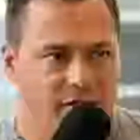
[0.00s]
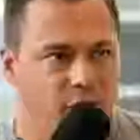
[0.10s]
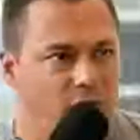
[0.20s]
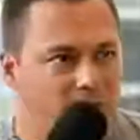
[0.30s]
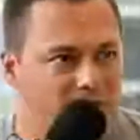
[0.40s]

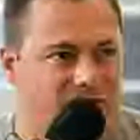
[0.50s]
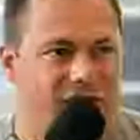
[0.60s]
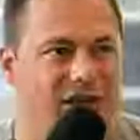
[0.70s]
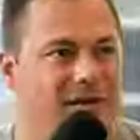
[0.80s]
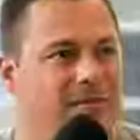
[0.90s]
forward
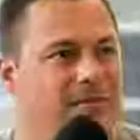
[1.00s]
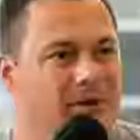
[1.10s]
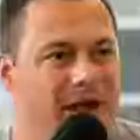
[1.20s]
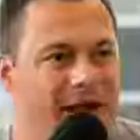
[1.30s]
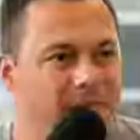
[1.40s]
team,
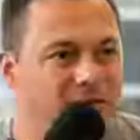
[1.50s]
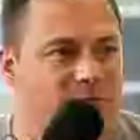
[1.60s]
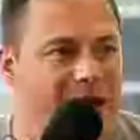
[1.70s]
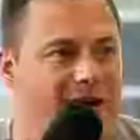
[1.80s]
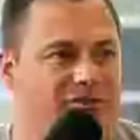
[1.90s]
campus
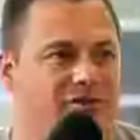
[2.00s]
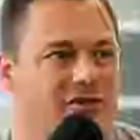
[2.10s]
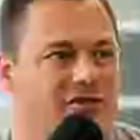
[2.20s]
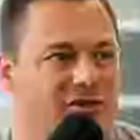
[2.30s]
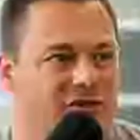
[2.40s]

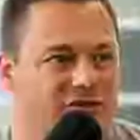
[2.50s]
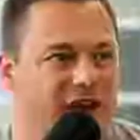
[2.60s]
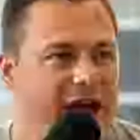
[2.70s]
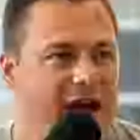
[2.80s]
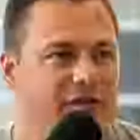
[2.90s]
pastors, and
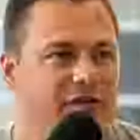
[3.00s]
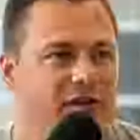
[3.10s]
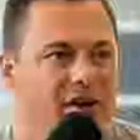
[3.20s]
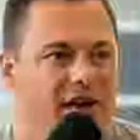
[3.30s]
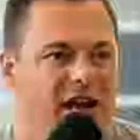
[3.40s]

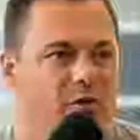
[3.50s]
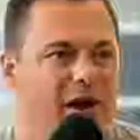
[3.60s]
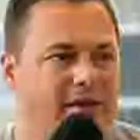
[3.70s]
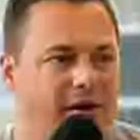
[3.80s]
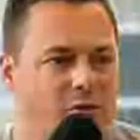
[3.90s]
staff in a
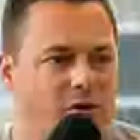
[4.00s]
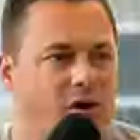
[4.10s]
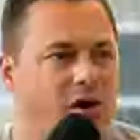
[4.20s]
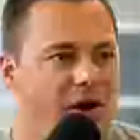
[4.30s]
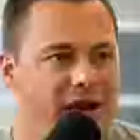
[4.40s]
way that we're
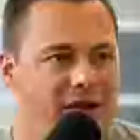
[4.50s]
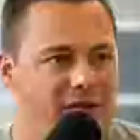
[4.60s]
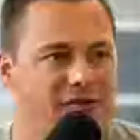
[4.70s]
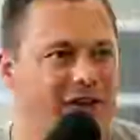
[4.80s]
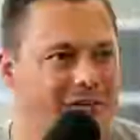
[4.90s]
all heading
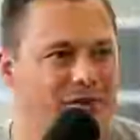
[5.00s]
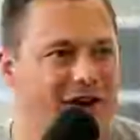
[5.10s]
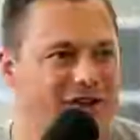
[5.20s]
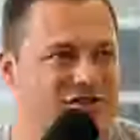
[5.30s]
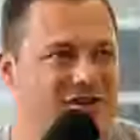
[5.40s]
in the same
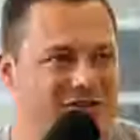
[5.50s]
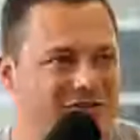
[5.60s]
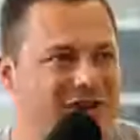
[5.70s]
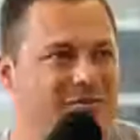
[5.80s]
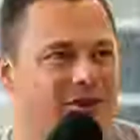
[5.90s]
direction at the
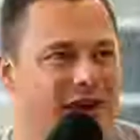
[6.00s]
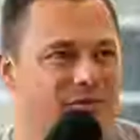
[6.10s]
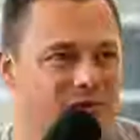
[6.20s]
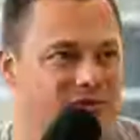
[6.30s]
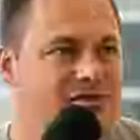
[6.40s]
same
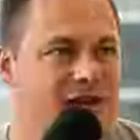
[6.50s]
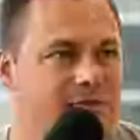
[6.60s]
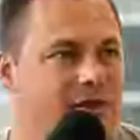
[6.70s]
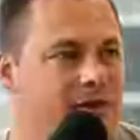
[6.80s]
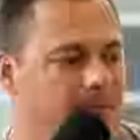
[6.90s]
time towards the same
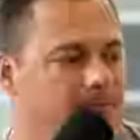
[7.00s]
thing.